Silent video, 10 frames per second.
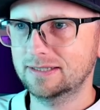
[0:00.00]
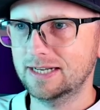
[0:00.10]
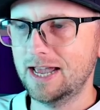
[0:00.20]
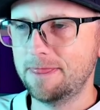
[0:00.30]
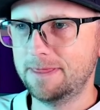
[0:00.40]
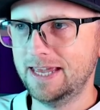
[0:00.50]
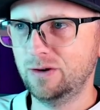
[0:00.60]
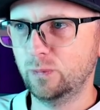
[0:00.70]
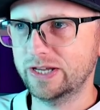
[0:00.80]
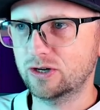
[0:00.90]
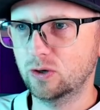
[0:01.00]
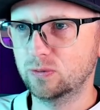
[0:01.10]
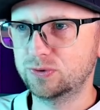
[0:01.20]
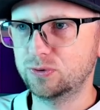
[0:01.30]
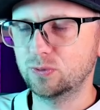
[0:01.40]
and then we
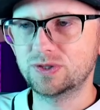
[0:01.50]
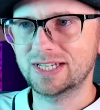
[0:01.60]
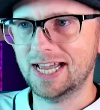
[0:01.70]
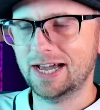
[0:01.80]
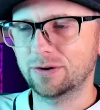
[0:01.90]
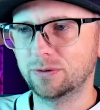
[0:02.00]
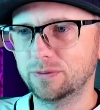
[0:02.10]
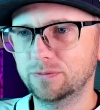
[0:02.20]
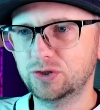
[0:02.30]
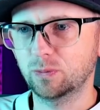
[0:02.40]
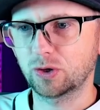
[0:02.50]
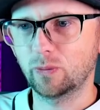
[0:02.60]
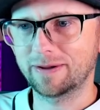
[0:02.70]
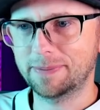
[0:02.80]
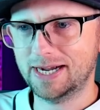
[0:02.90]
go to Seattle. So we're
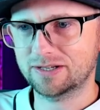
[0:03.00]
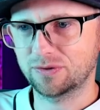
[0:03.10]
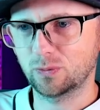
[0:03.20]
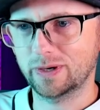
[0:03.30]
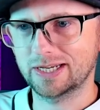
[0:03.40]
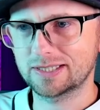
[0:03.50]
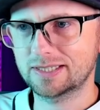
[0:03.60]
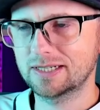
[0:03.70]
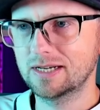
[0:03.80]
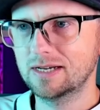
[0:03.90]
going back to the west.